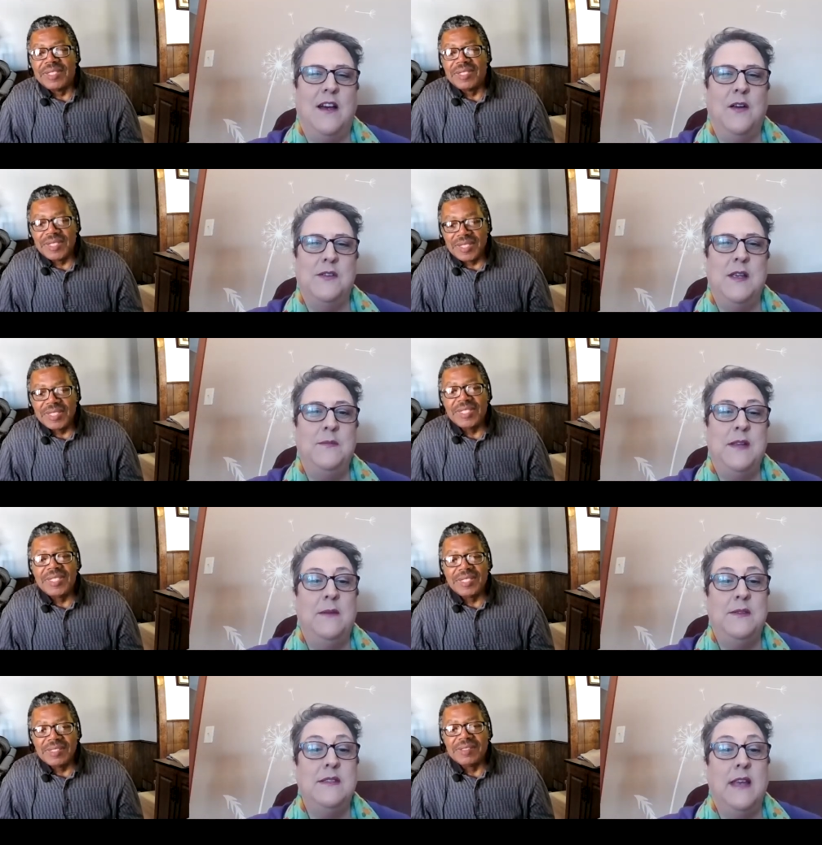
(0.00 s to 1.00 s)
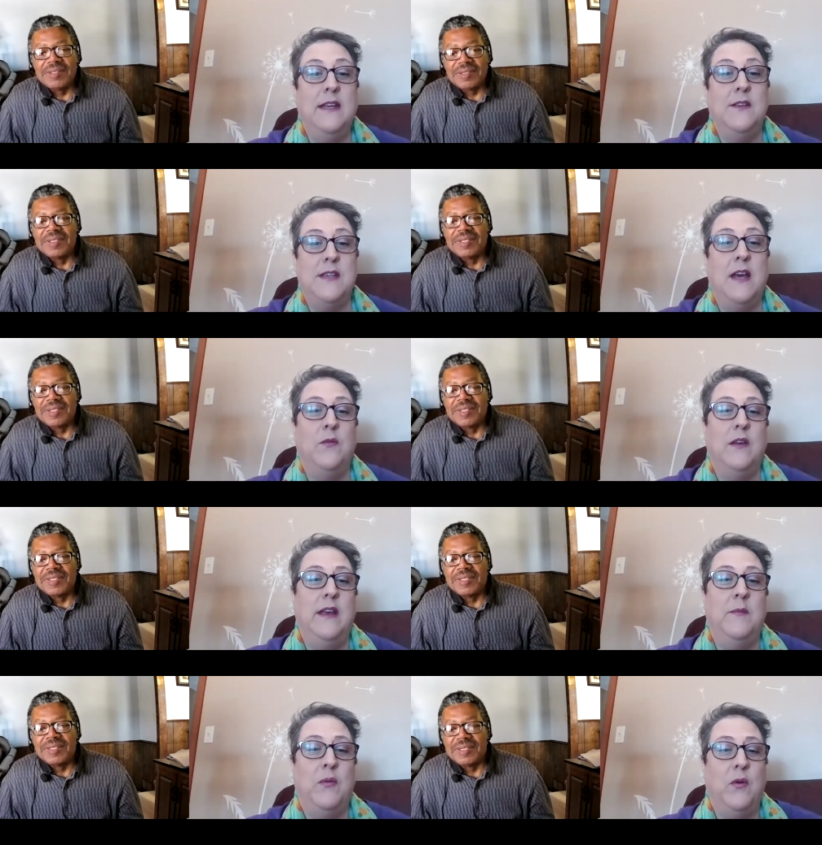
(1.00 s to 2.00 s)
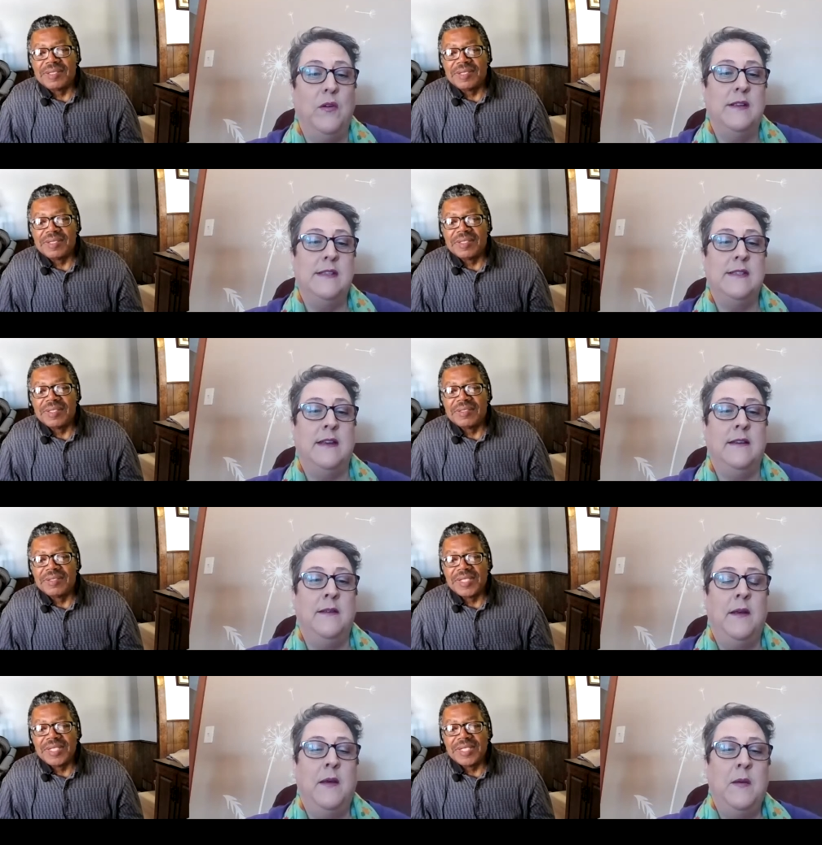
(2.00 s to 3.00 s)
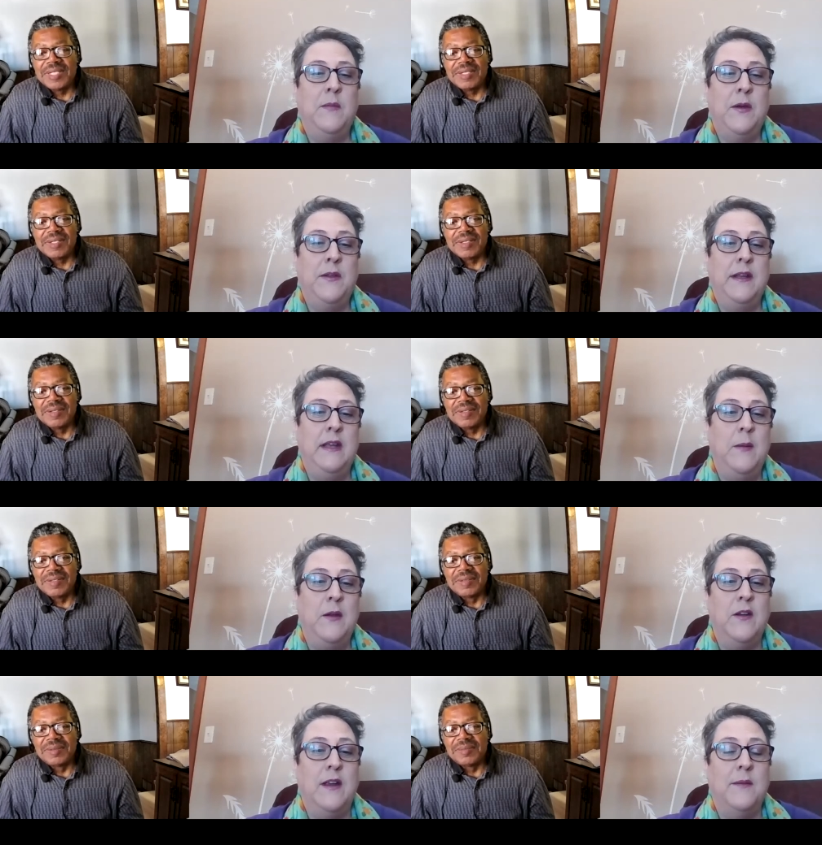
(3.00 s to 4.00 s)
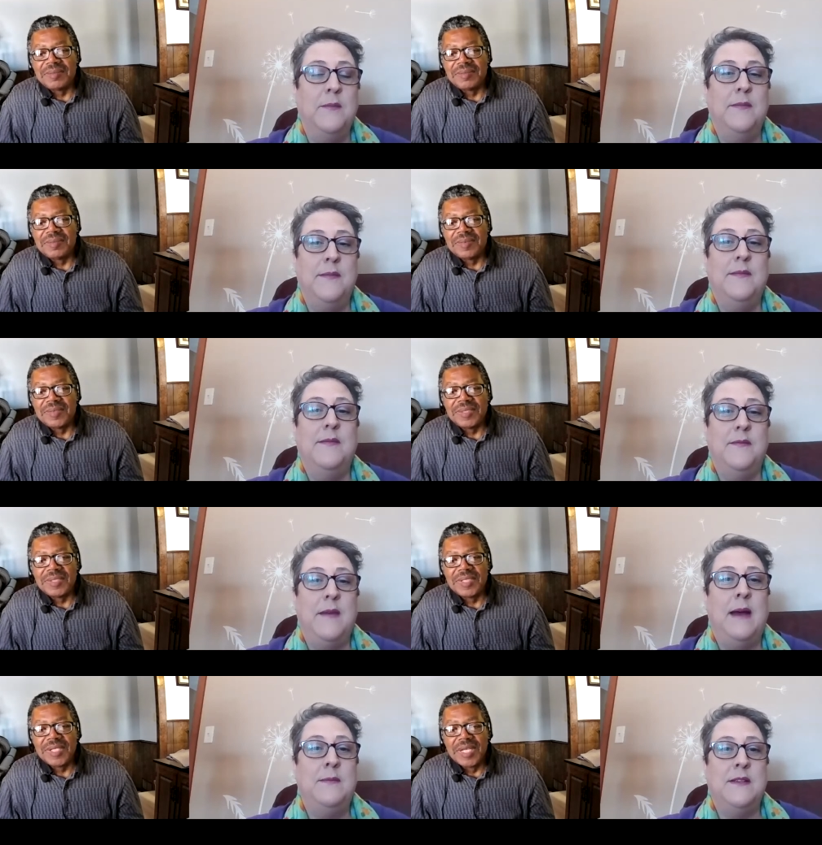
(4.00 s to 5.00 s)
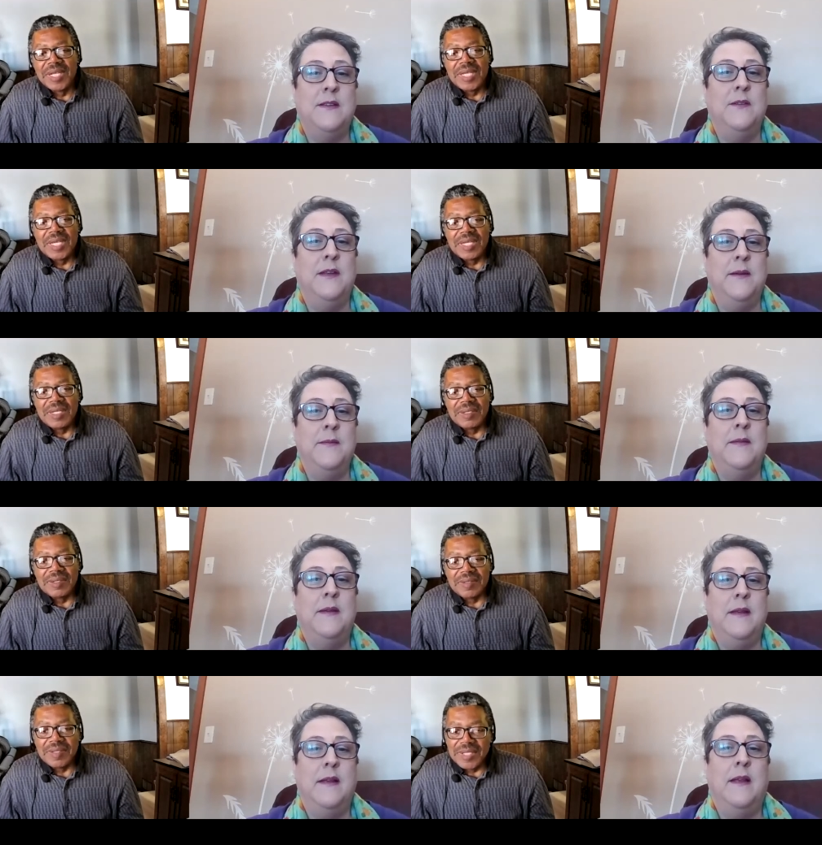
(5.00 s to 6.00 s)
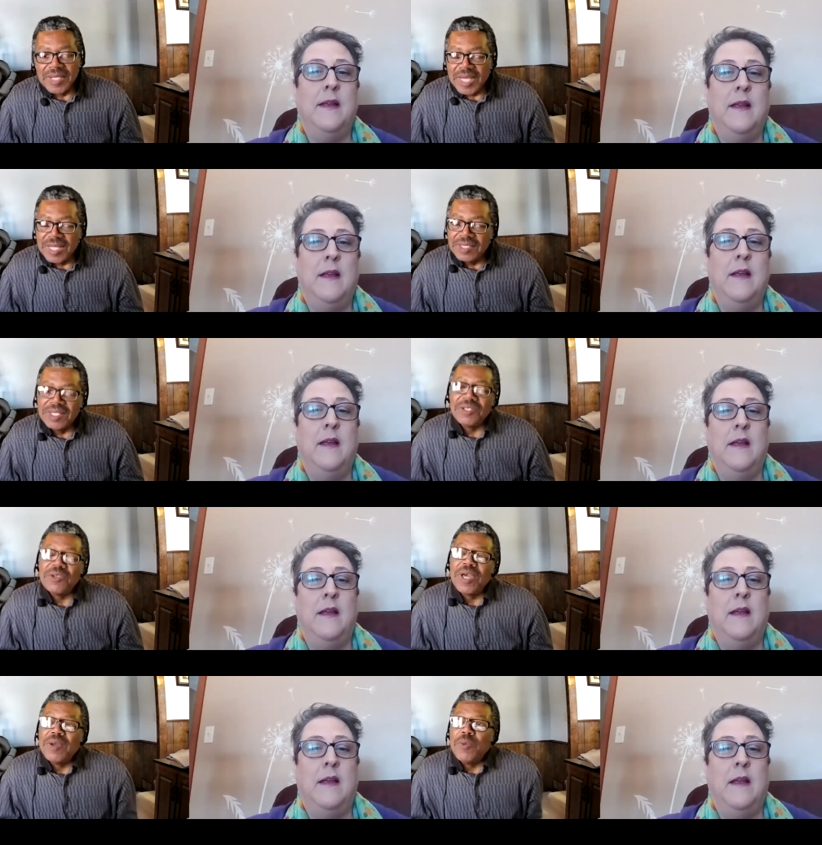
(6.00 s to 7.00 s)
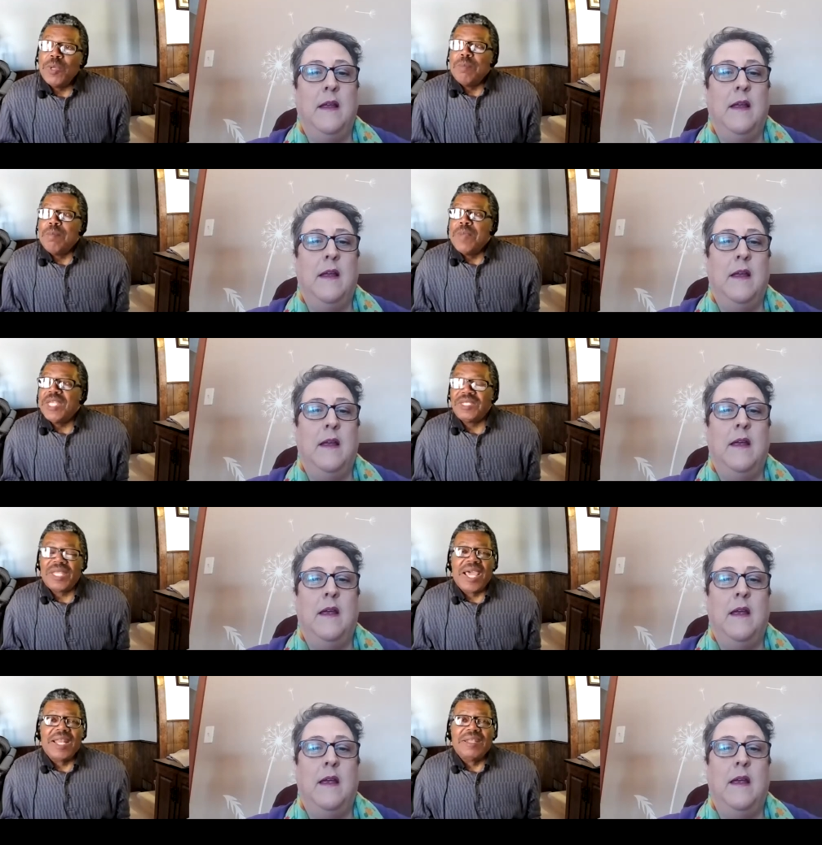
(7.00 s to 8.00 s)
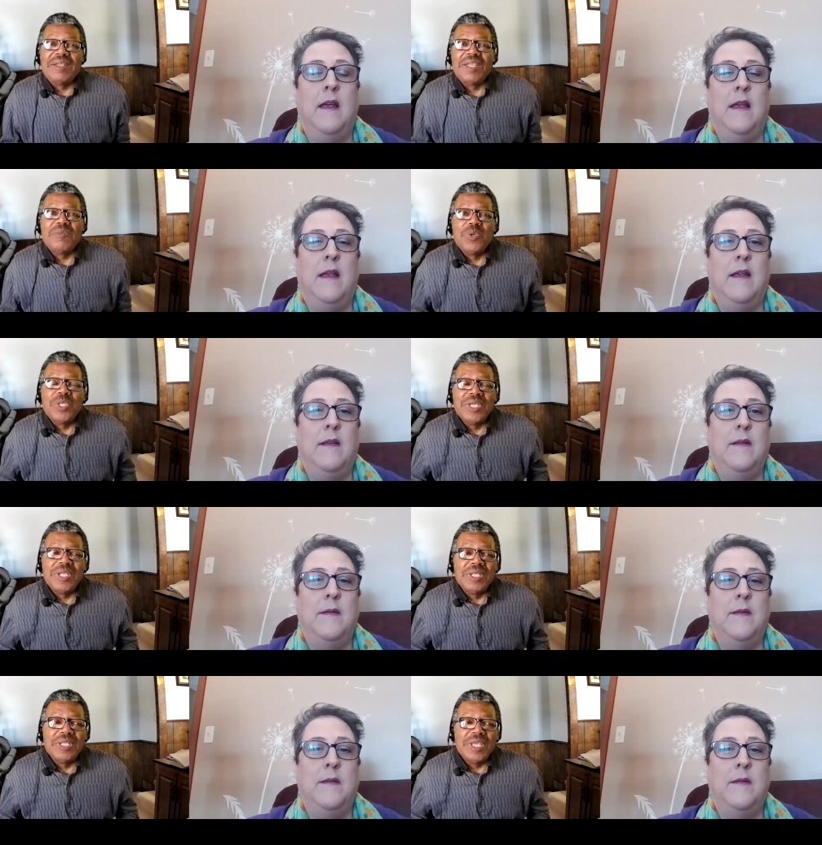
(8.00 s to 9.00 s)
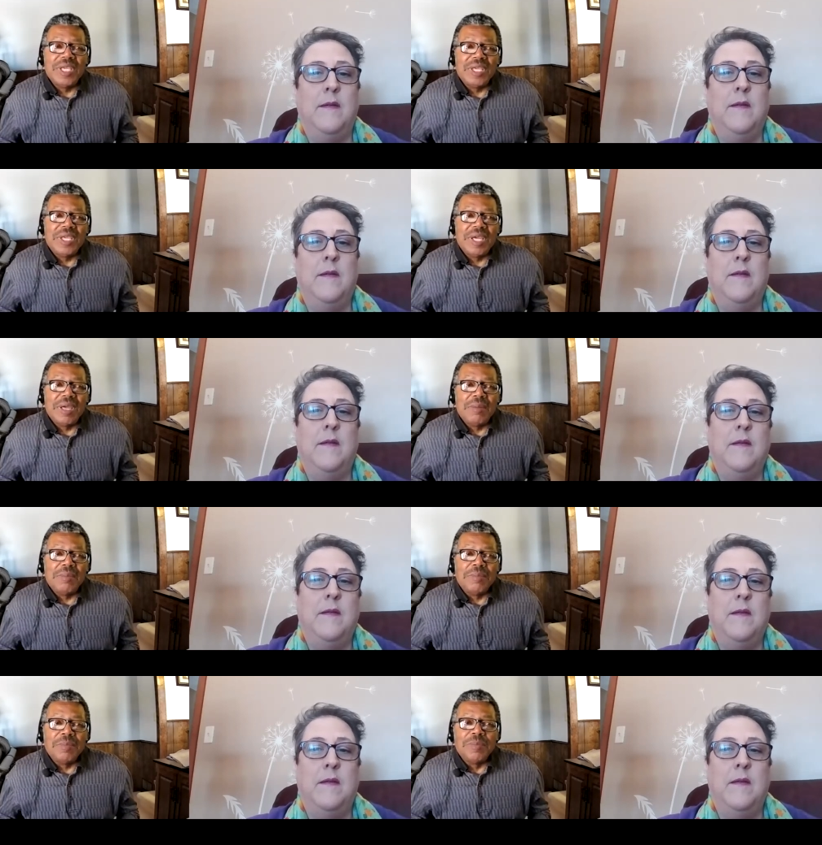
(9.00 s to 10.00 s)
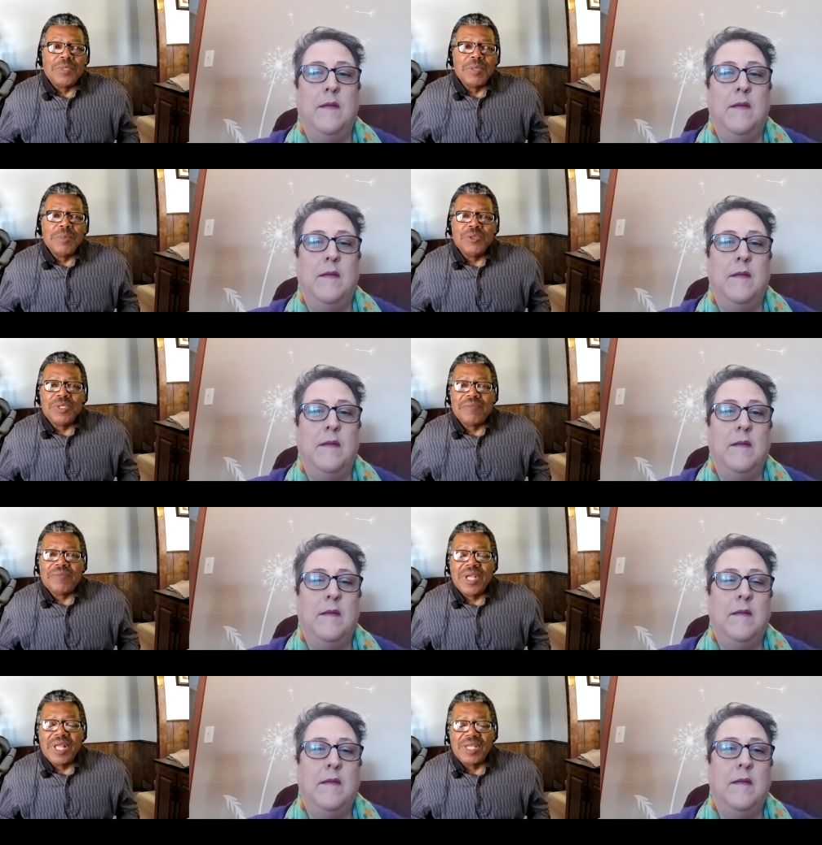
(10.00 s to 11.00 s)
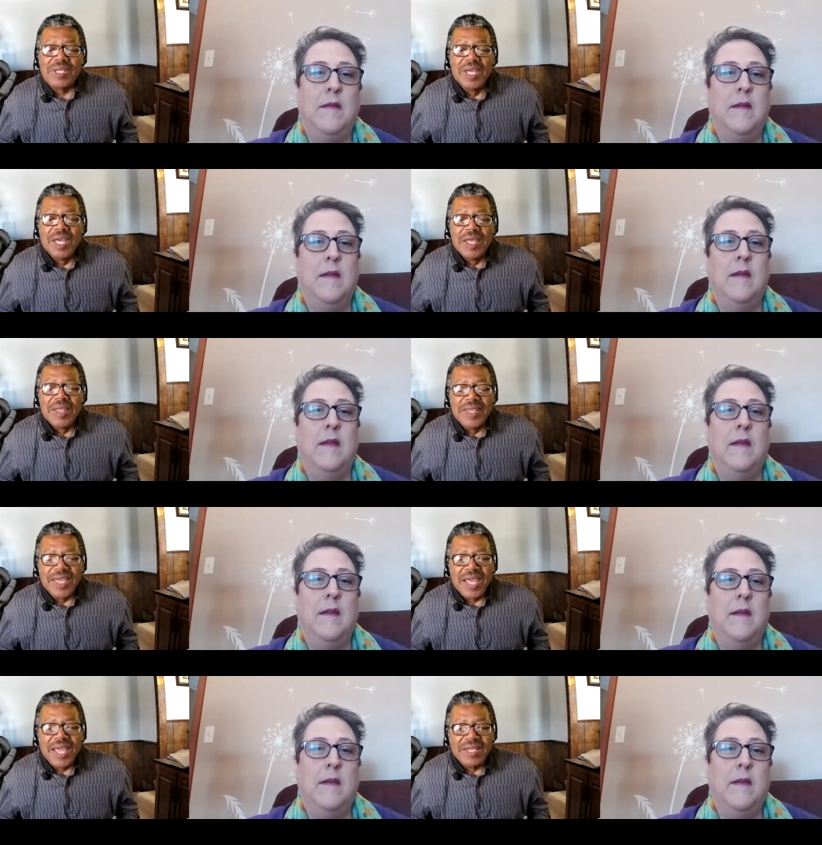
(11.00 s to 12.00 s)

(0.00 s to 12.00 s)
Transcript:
Speaker 1: are sometimes, like you said, really important to building community. Absolutely.
Speaker 2: Yeah. Yes, and so I, uh, we miss that, and and within the uh, community of color,